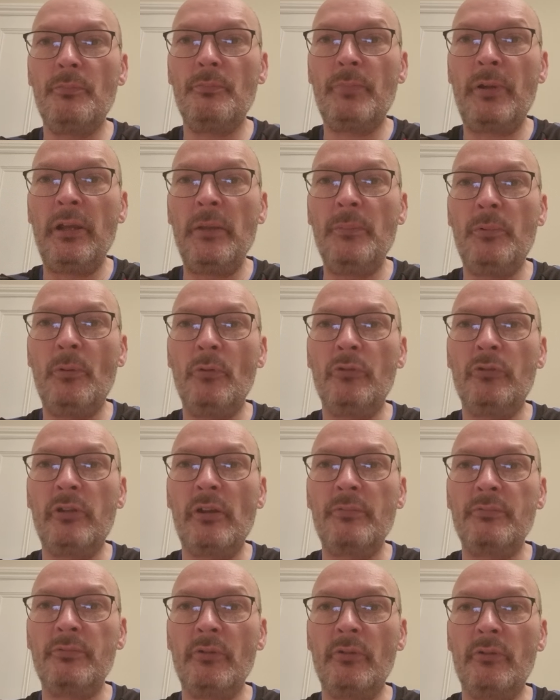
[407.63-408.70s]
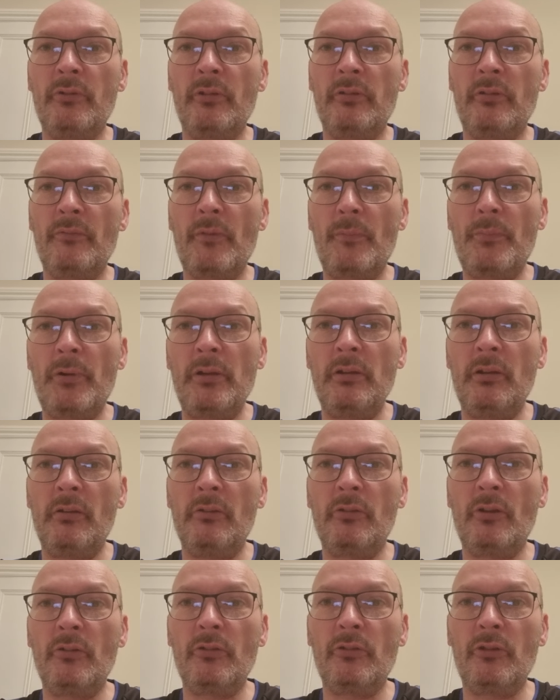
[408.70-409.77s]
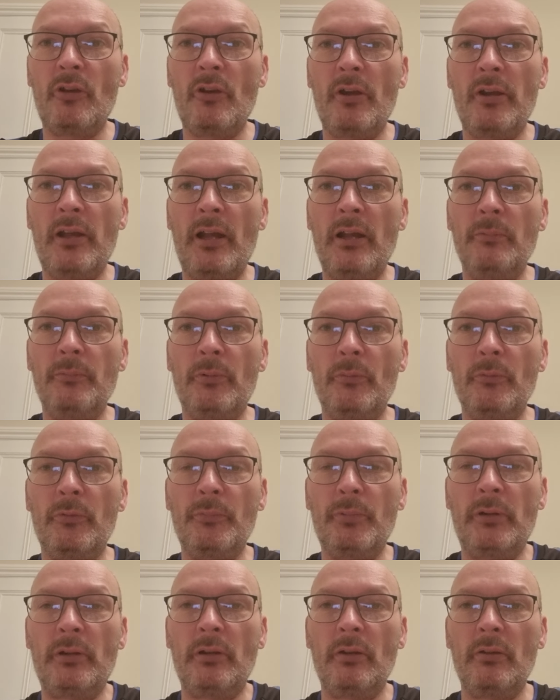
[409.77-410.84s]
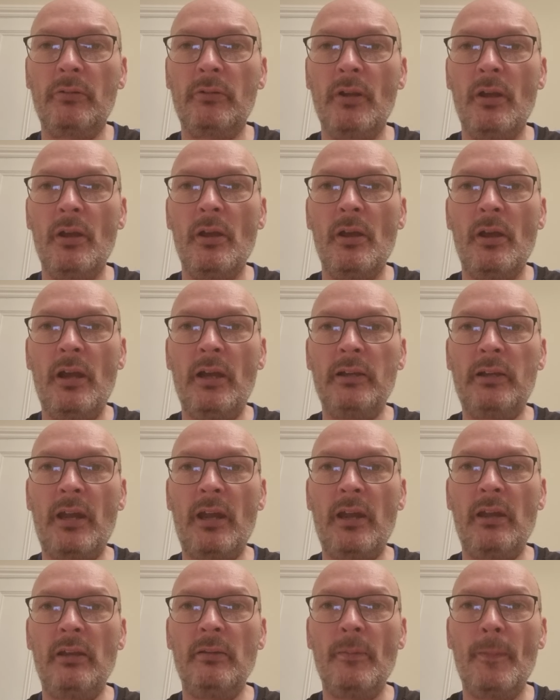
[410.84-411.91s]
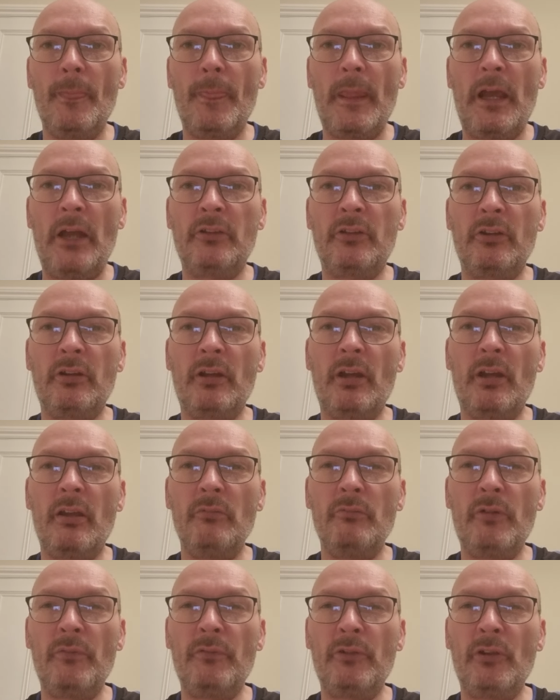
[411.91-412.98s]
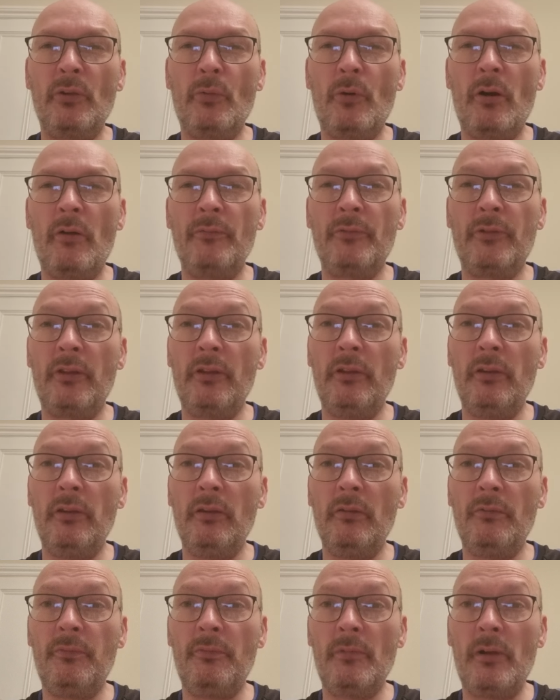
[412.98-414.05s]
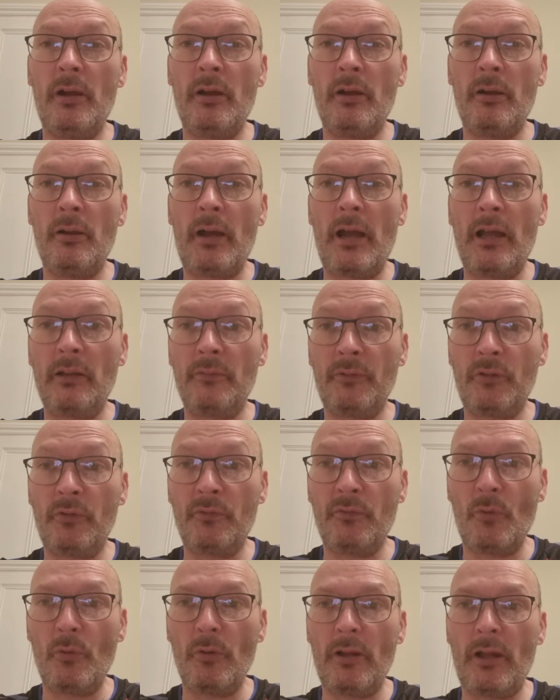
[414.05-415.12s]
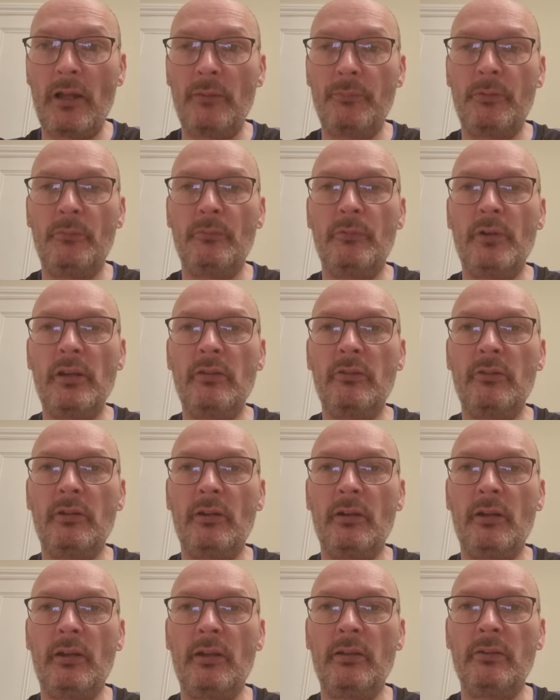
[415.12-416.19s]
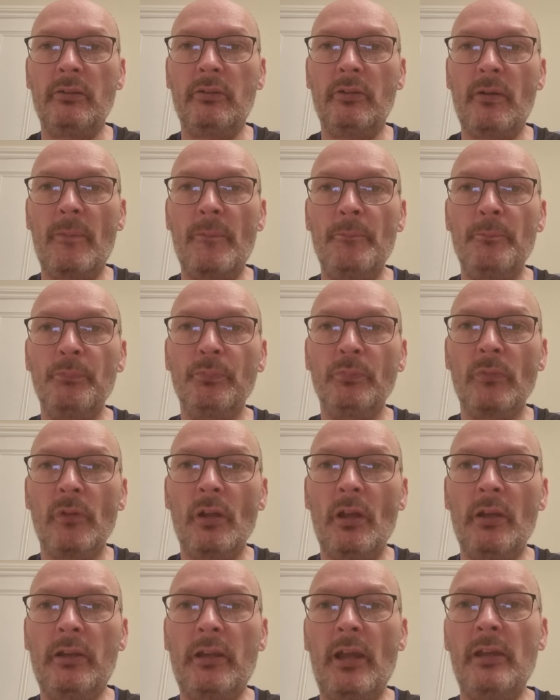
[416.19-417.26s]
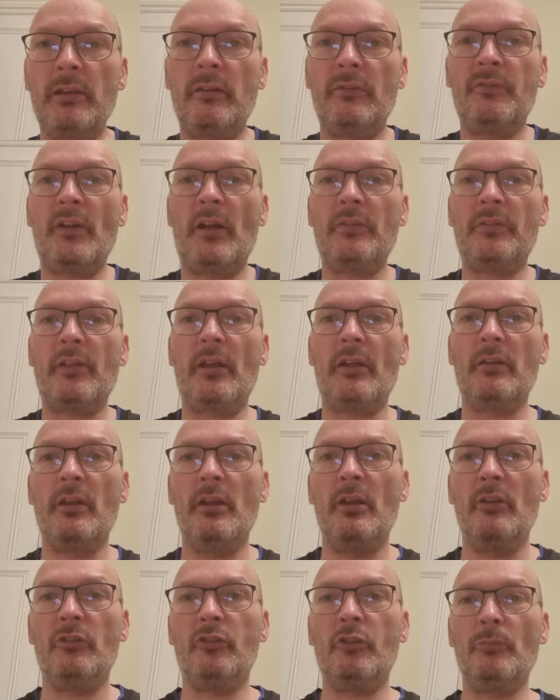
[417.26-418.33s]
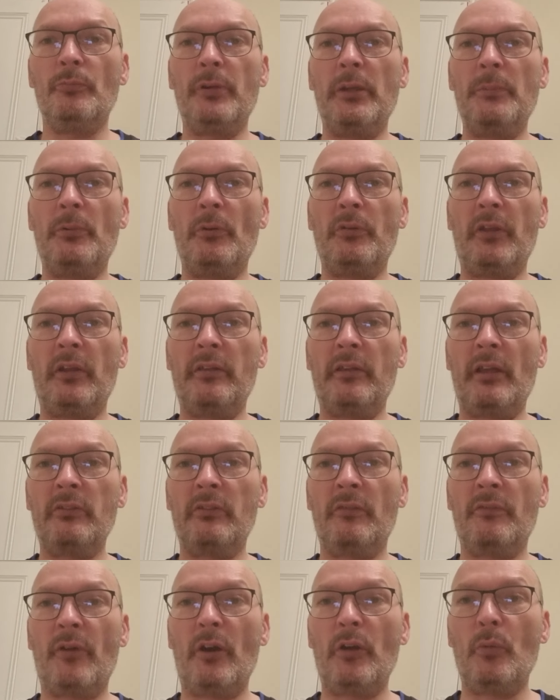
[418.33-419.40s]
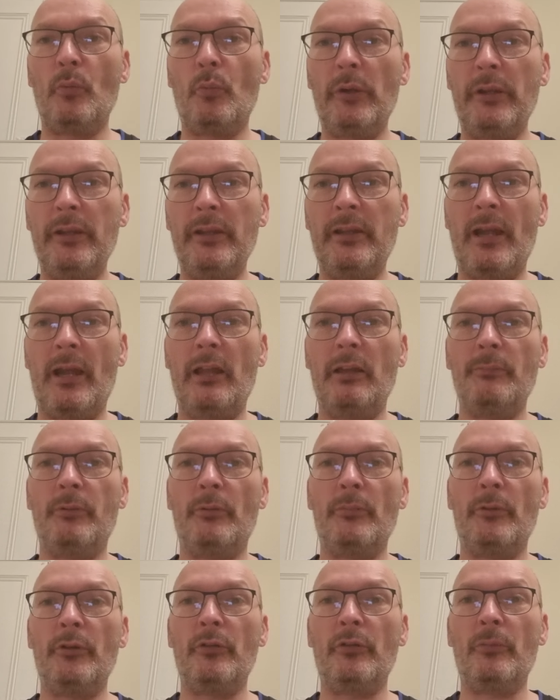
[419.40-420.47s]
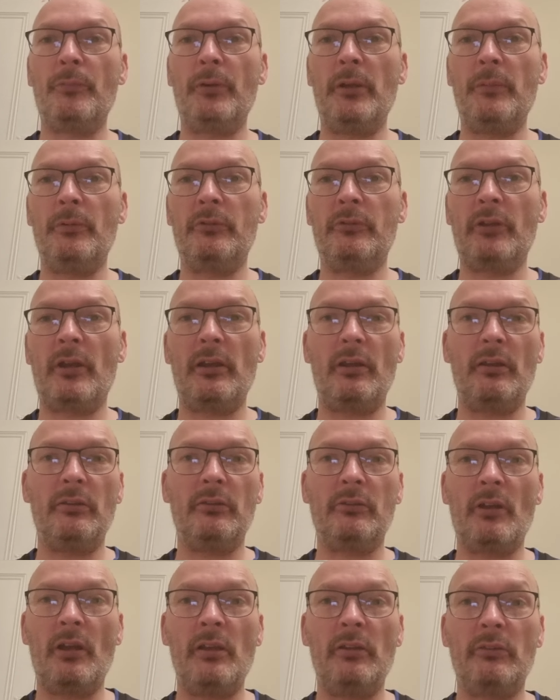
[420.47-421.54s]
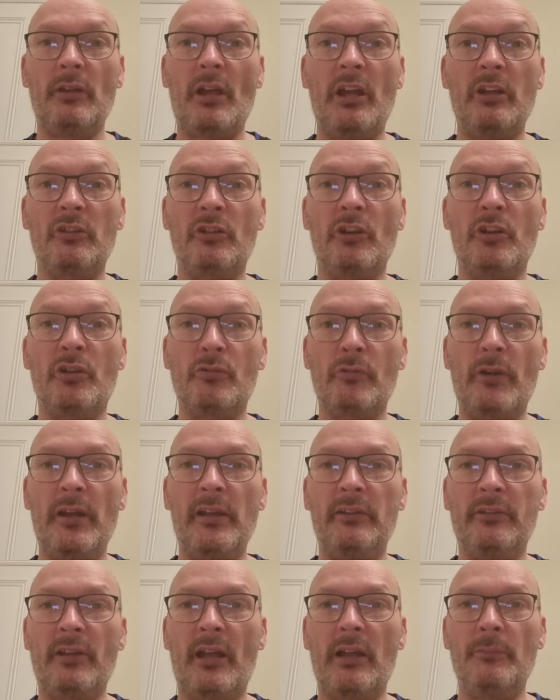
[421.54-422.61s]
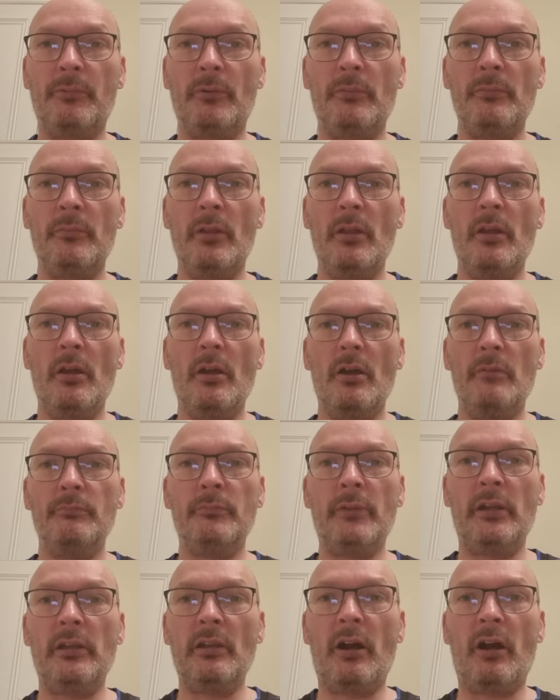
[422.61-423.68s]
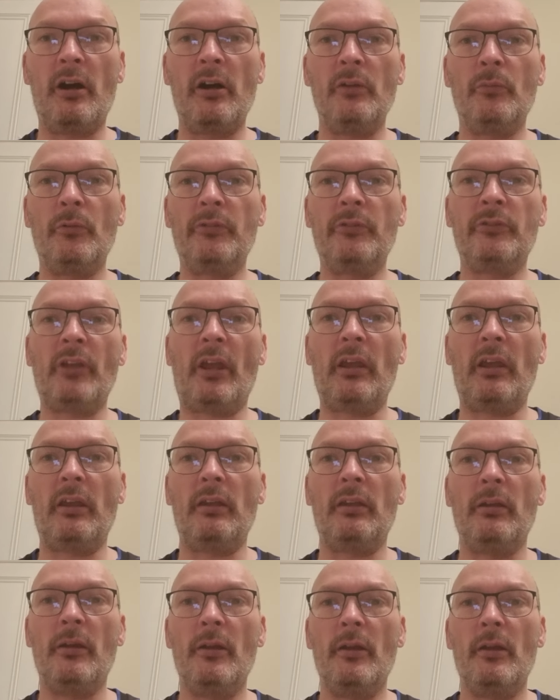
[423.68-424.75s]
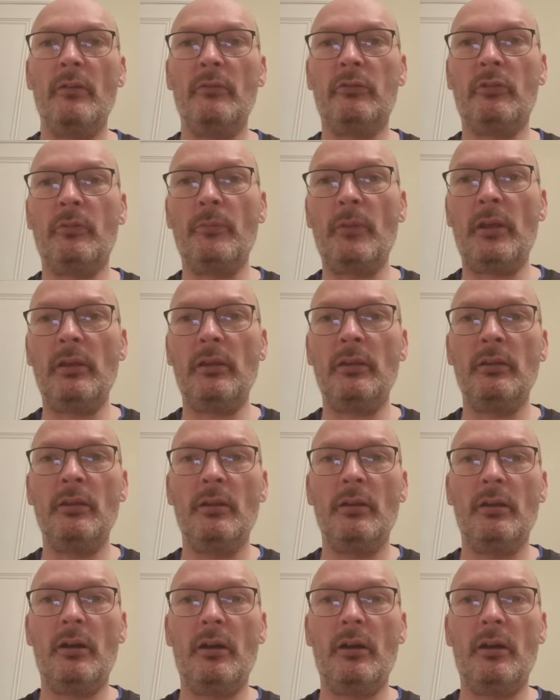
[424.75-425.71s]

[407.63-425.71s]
people's differences of opinions on certain albums. Because, again, I did a review of the Elvis Fall album recently. And again, the fact that some people think that's a very weak album and other people say it's actually a great album. Me, I was saying, to me,